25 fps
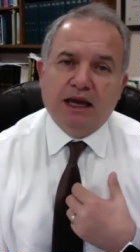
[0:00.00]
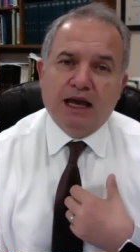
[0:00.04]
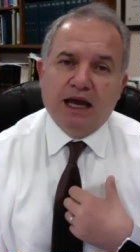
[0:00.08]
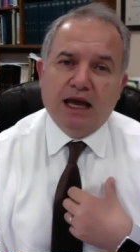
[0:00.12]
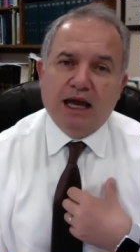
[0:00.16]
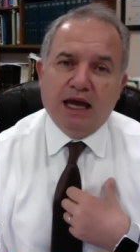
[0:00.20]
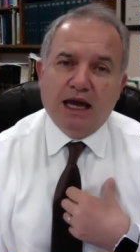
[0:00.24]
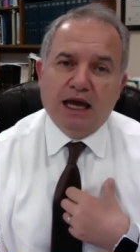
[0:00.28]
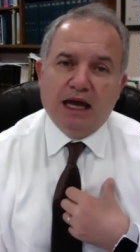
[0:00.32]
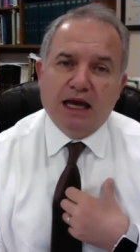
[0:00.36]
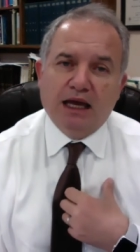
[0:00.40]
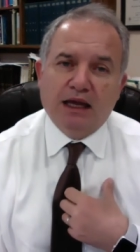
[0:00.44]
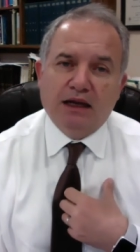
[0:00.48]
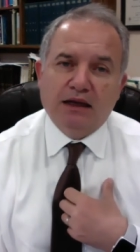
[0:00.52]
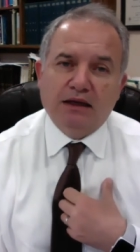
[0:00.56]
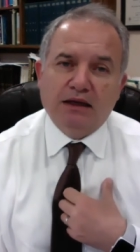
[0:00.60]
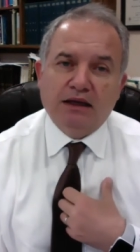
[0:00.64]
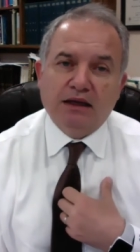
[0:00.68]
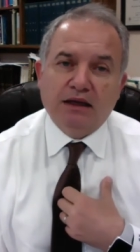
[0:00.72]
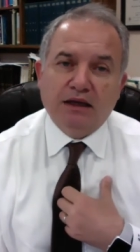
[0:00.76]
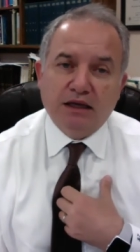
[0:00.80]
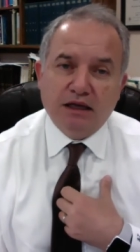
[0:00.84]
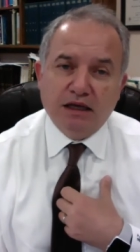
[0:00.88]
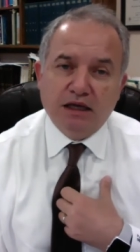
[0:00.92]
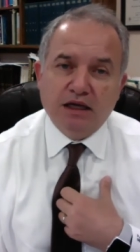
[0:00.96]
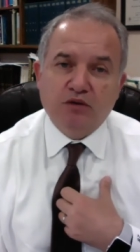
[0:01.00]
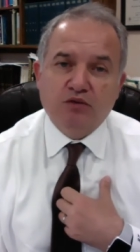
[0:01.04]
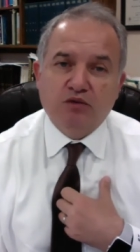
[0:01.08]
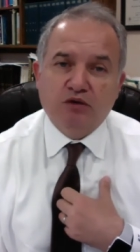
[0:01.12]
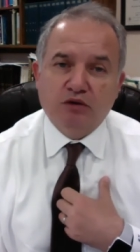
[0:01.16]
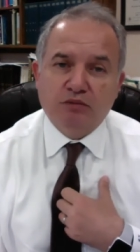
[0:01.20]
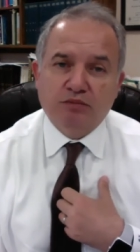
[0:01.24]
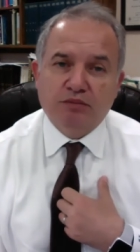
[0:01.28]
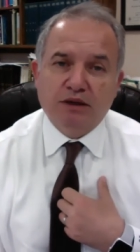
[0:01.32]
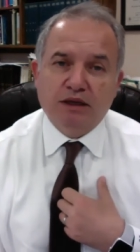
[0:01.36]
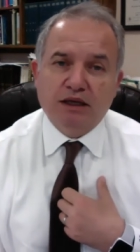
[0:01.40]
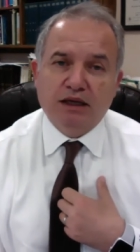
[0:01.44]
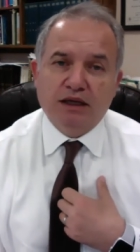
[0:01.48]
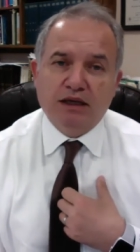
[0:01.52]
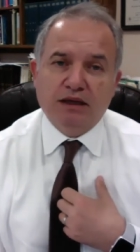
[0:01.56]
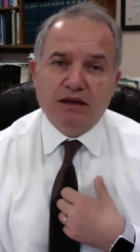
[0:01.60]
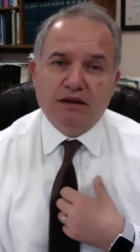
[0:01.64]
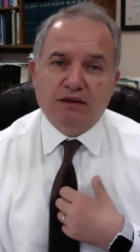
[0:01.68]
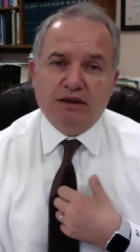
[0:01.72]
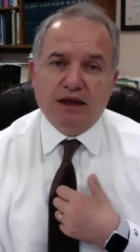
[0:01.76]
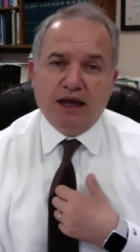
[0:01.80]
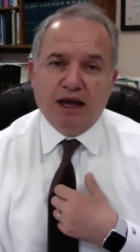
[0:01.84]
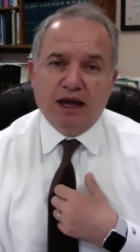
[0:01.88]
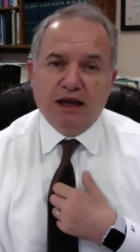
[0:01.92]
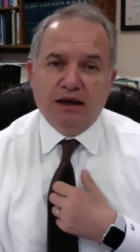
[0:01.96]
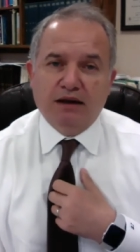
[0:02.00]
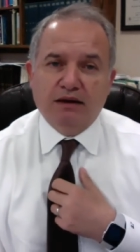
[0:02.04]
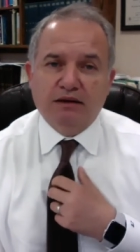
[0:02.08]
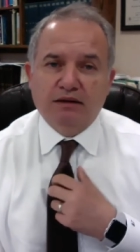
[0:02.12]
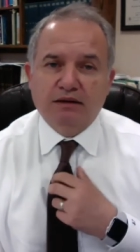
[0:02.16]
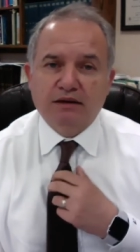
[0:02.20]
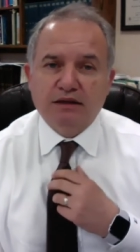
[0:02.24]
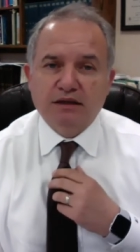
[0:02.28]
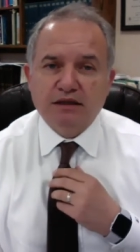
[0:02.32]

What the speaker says: and he will be then